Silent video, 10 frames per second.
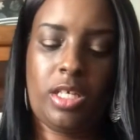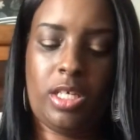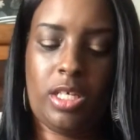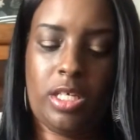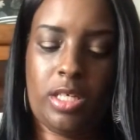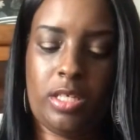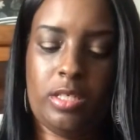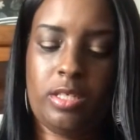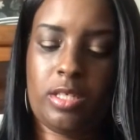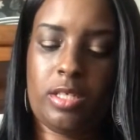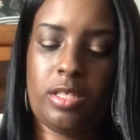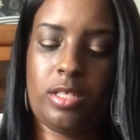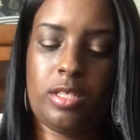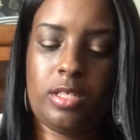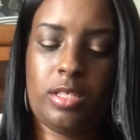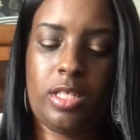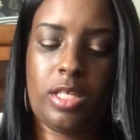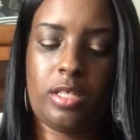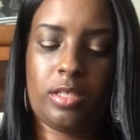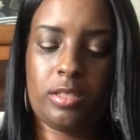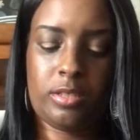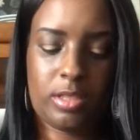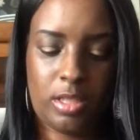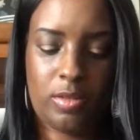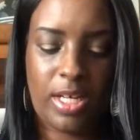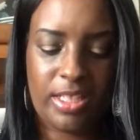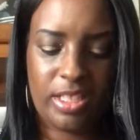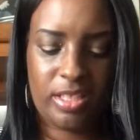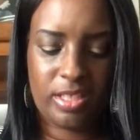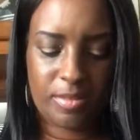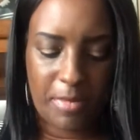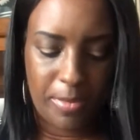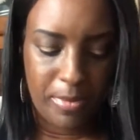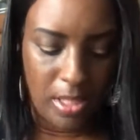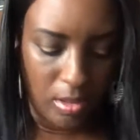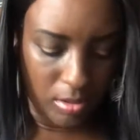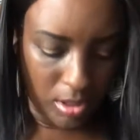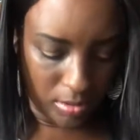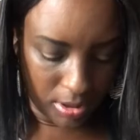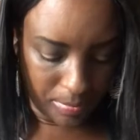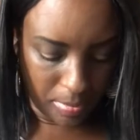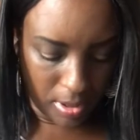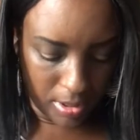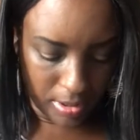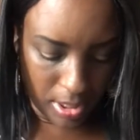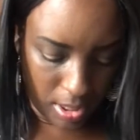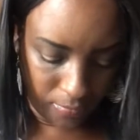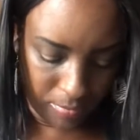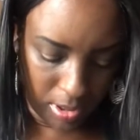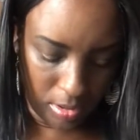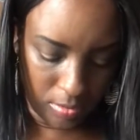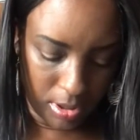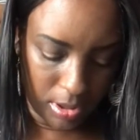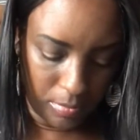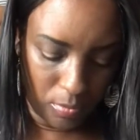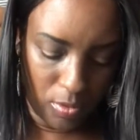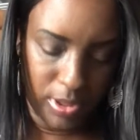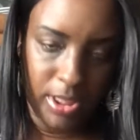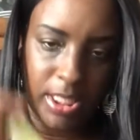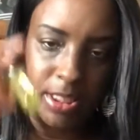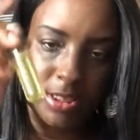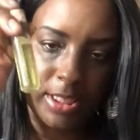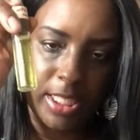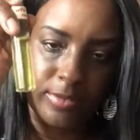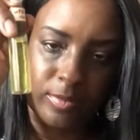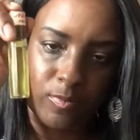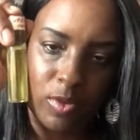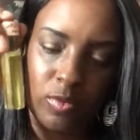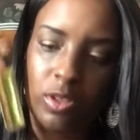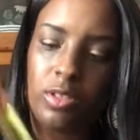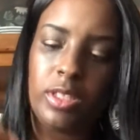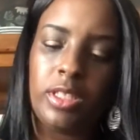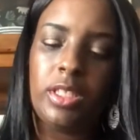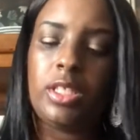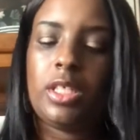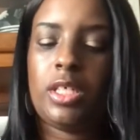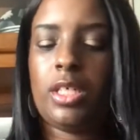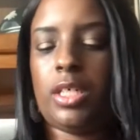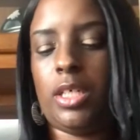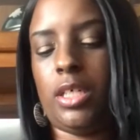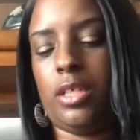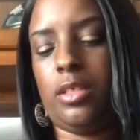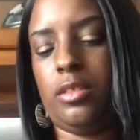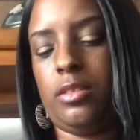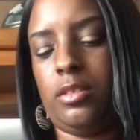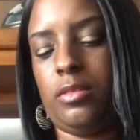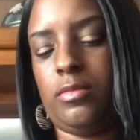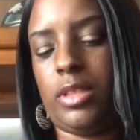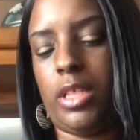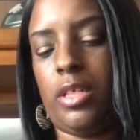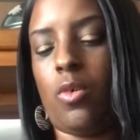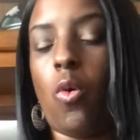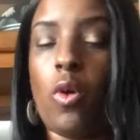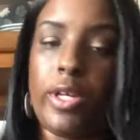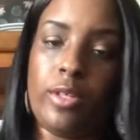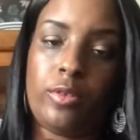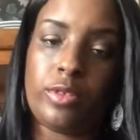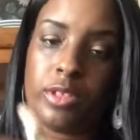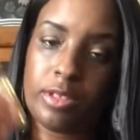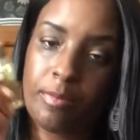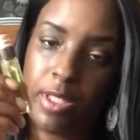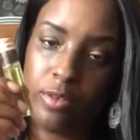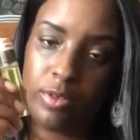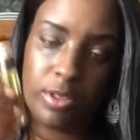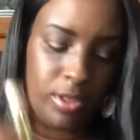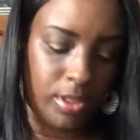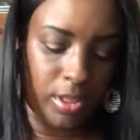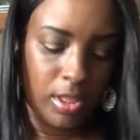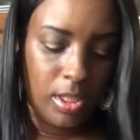And yeah, so I think this might be all gone. It's probably time for me to go get some more. Then I just have some roll-on, you know what I'm saying, oil to smell good.